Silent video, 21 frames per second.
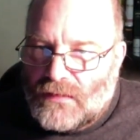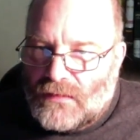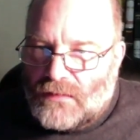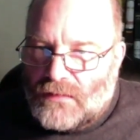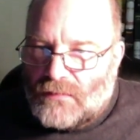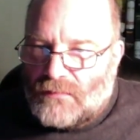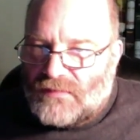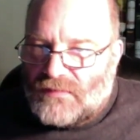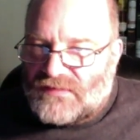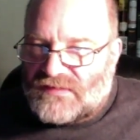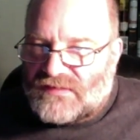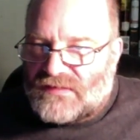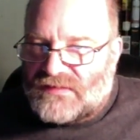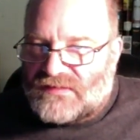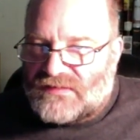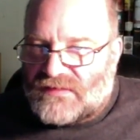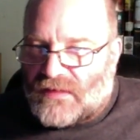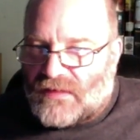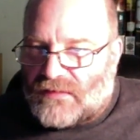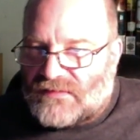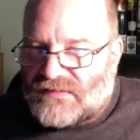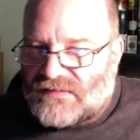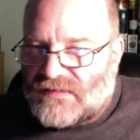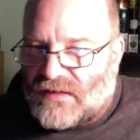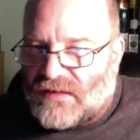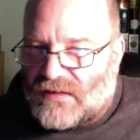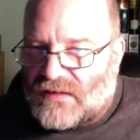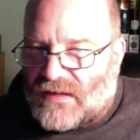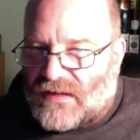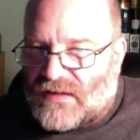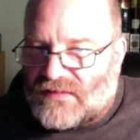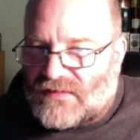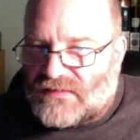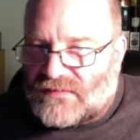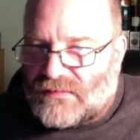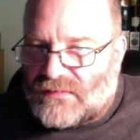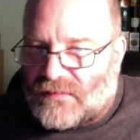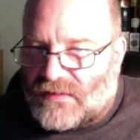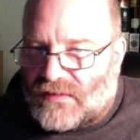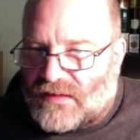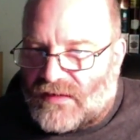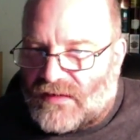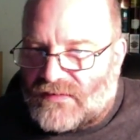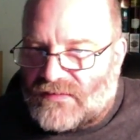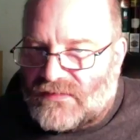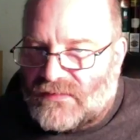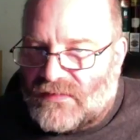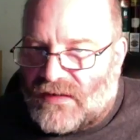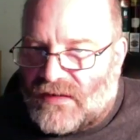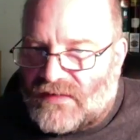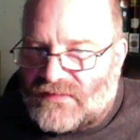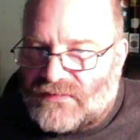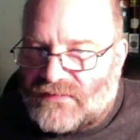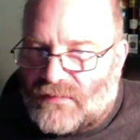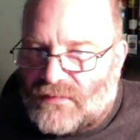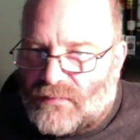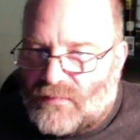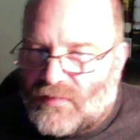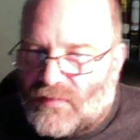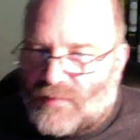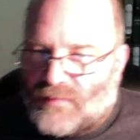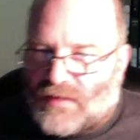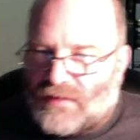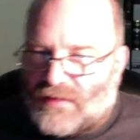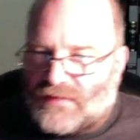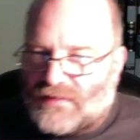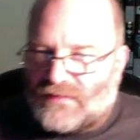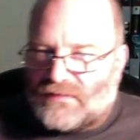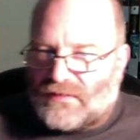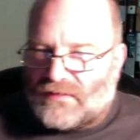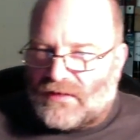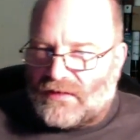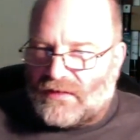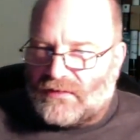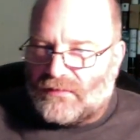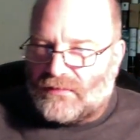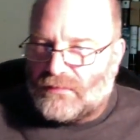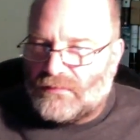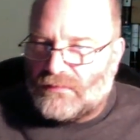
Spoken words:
Whiskey Scout saying yes. So I guess you guys know more about it than I do.